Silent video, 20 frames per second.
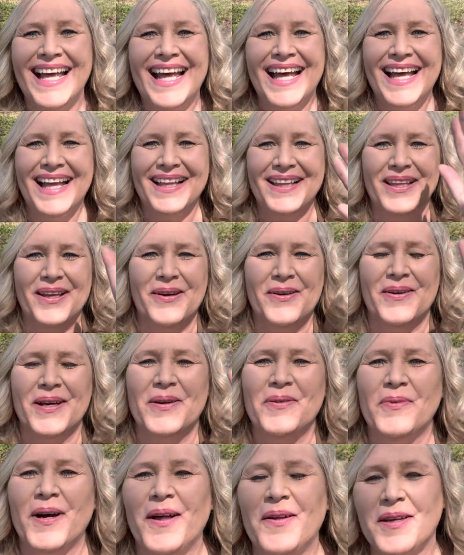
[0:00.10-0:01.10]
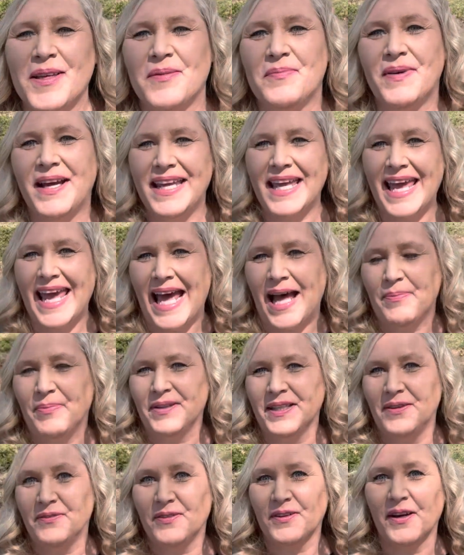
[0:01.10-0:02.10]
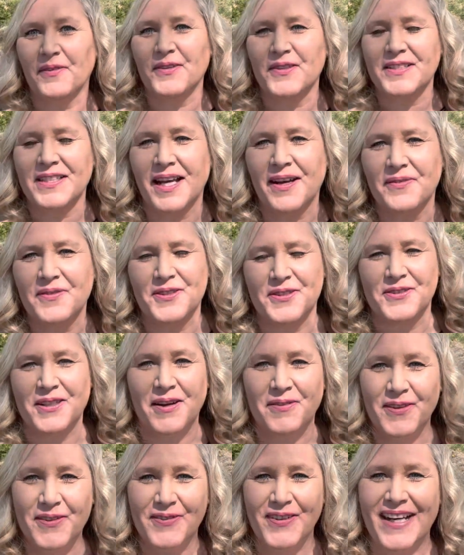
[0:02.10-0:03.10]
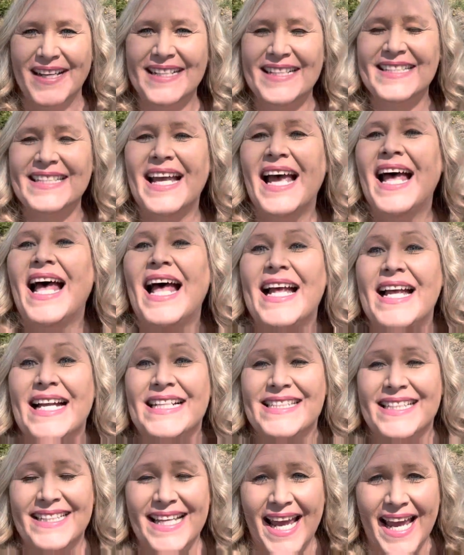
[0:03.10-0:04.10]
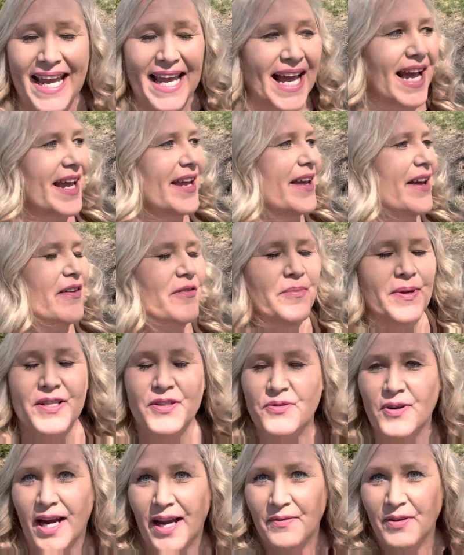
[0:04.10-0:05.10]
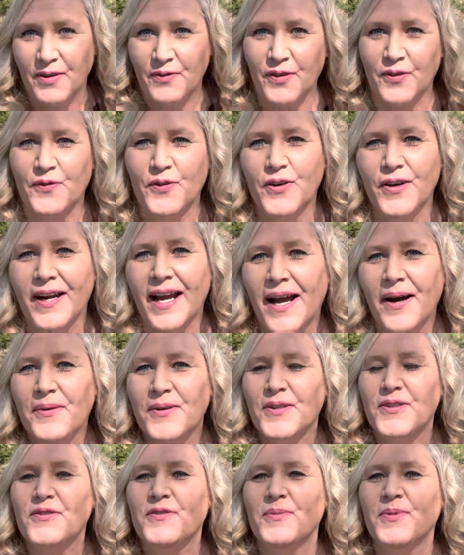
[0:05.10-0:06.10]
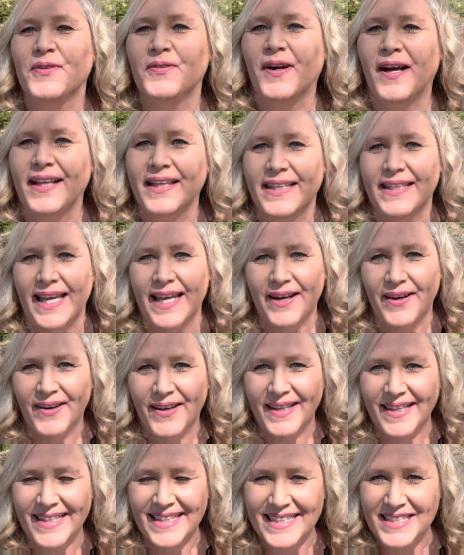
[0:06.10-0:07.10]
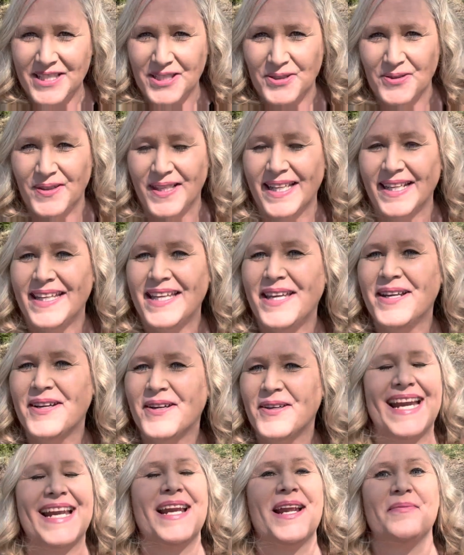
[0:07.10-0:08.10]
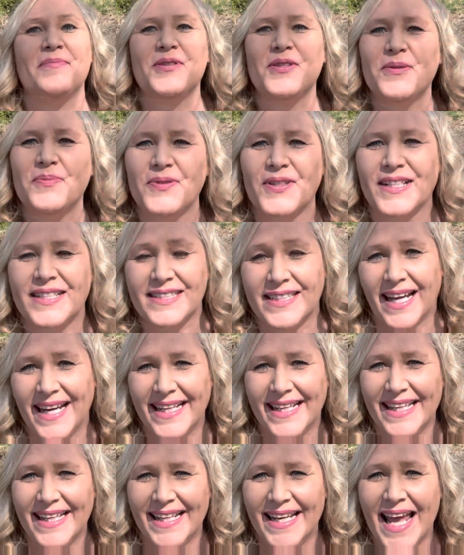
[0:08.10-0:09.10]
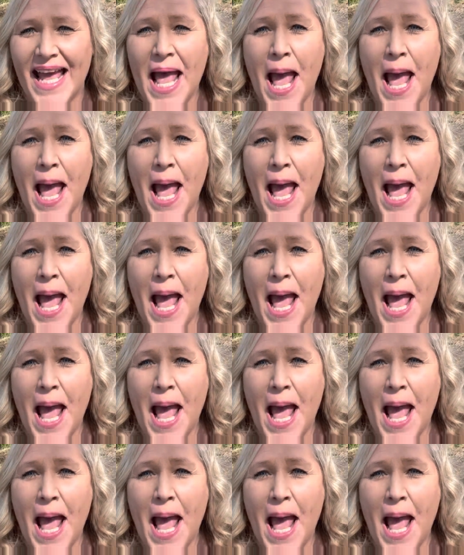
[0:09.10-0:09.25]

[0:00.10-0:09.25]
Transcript: Hello and welcome, my happily forevers after travel friends. Today I have been driving for 4 hours from the Raleigh area to get here, and I'm super excited